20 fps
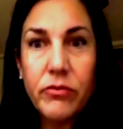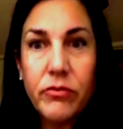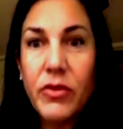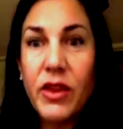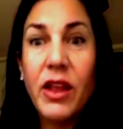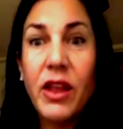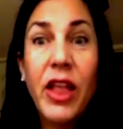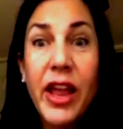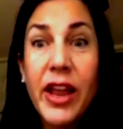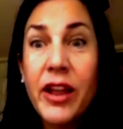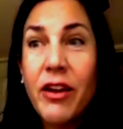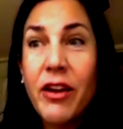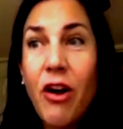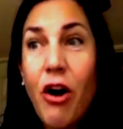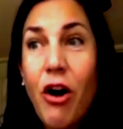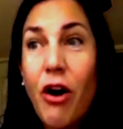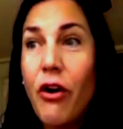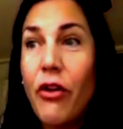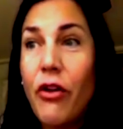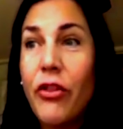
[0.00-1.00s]
Like
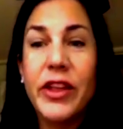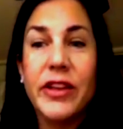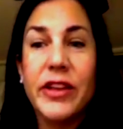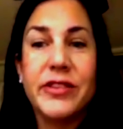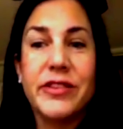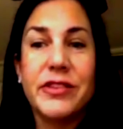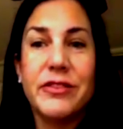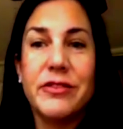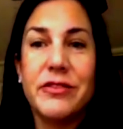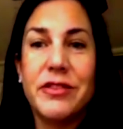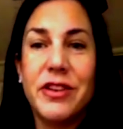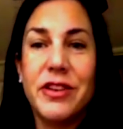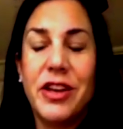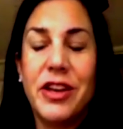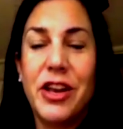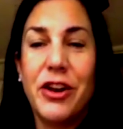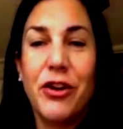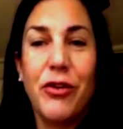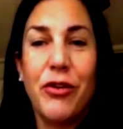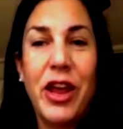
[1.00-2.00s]
all this, you
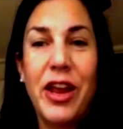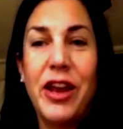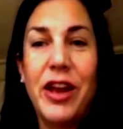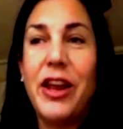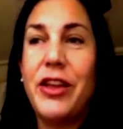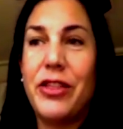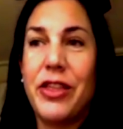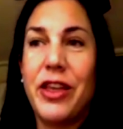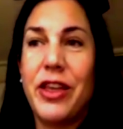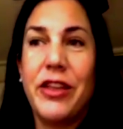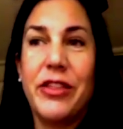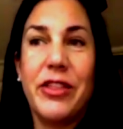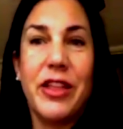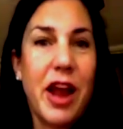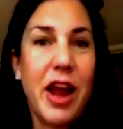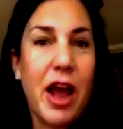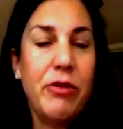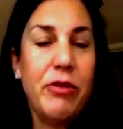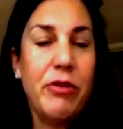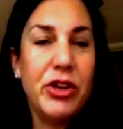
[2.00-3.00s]
know, anything that
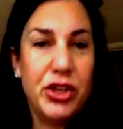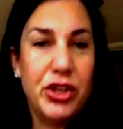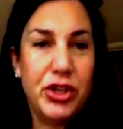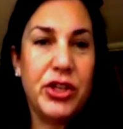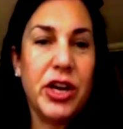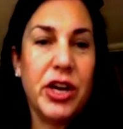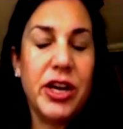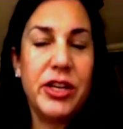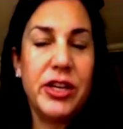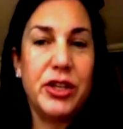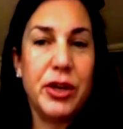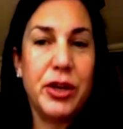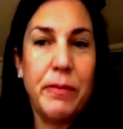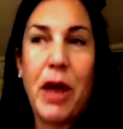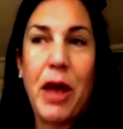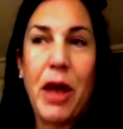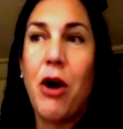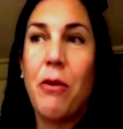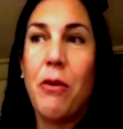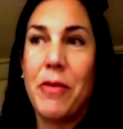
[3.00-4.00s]
I would judge
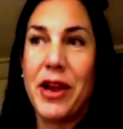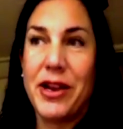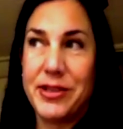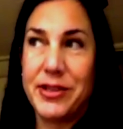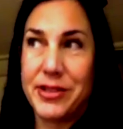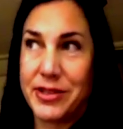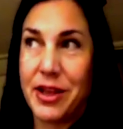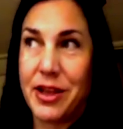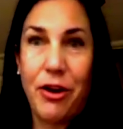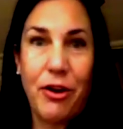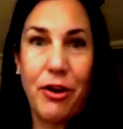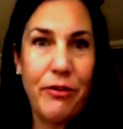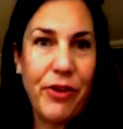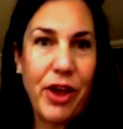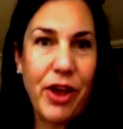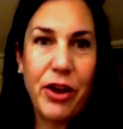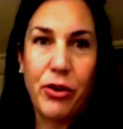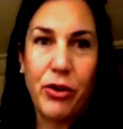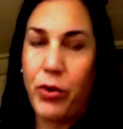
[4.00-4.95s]
about myself, I'd